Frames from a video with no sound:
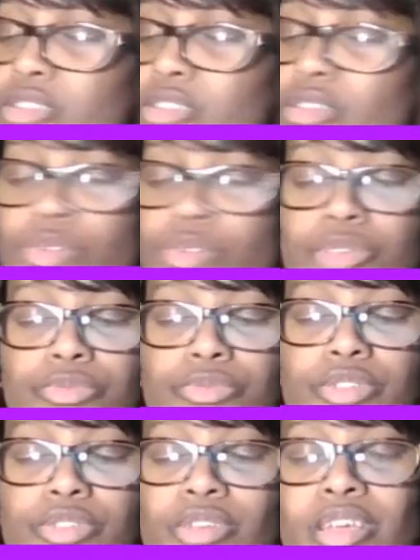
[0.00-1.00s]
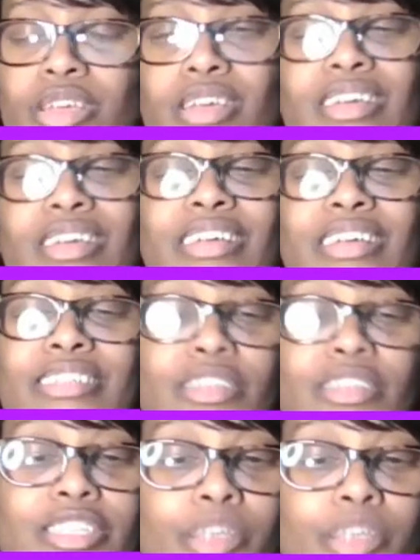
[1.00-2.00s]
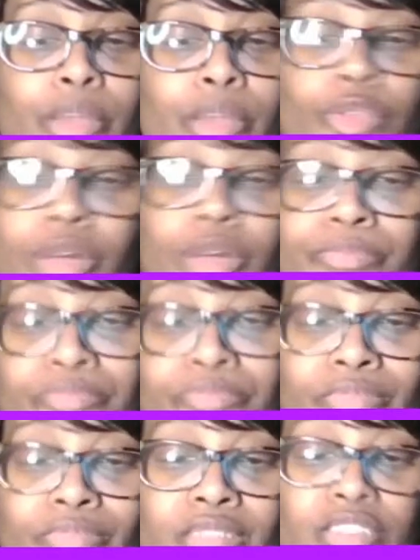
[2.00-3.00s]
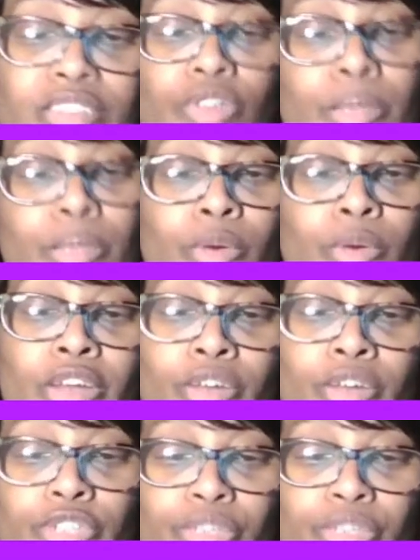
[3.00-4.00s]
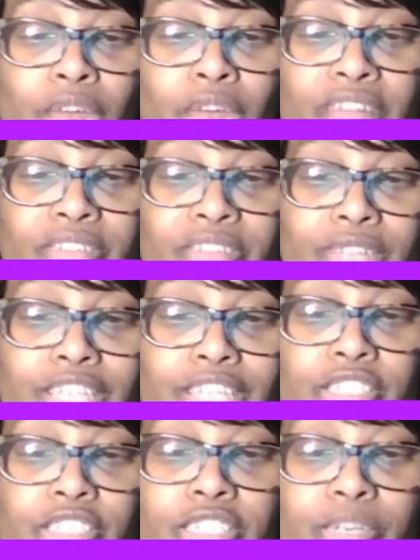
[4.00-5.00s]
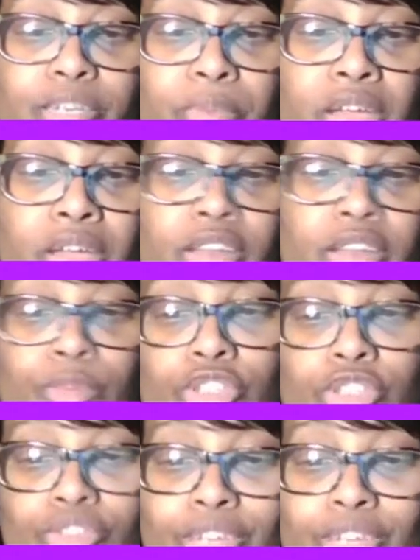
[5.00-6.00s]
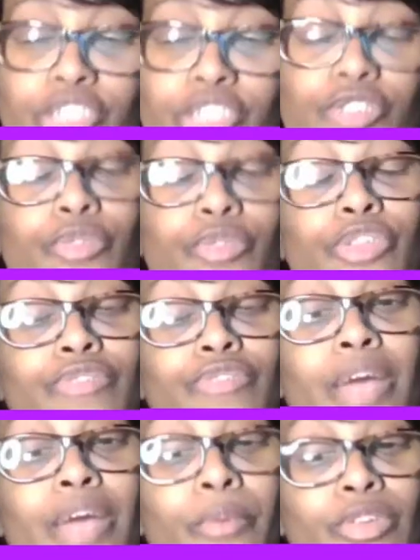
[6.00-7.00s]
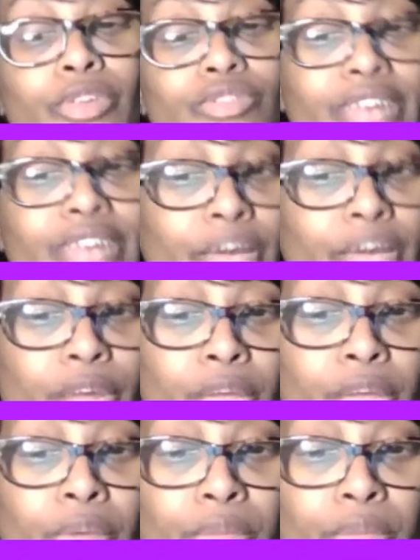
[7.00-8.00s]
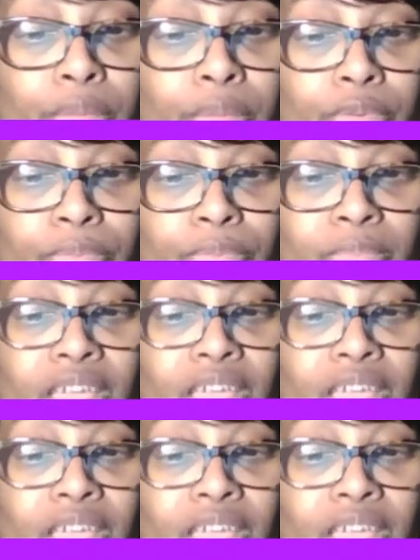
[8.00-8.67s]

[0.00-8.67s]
So huge. So let's go back through it. So number 1, know what you want out of the relationship. Number 2, make sure when you network, you're networking with people.